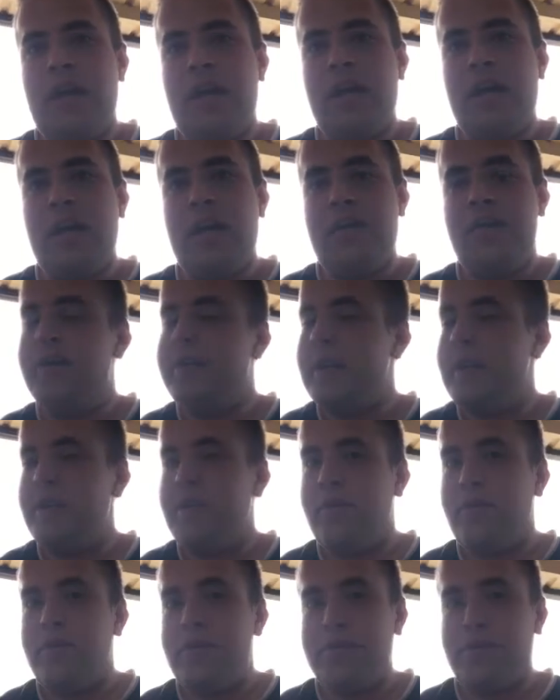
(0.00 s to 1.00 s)
are
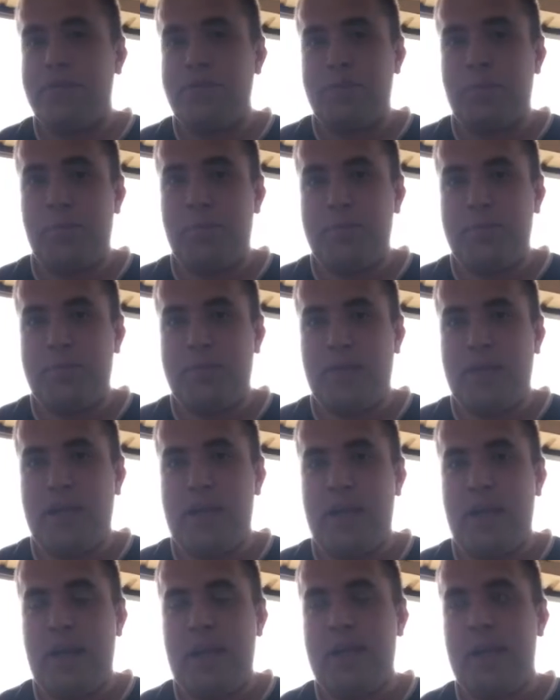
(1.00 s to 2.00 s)
$13 on sports
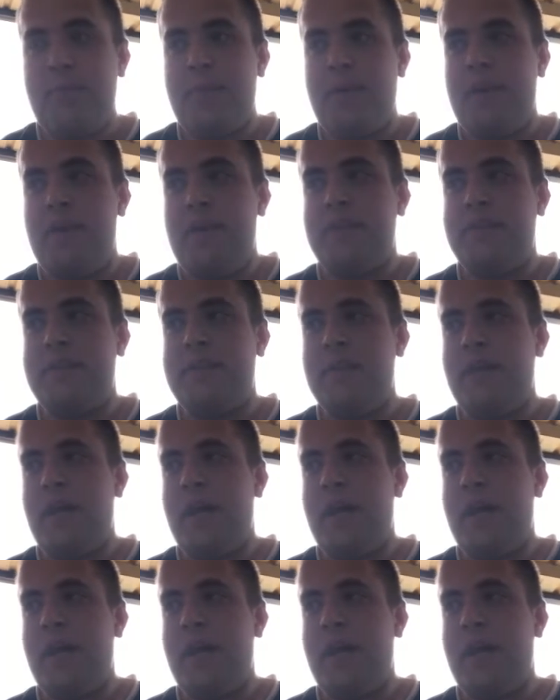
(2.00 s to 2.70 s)
bet, and that means,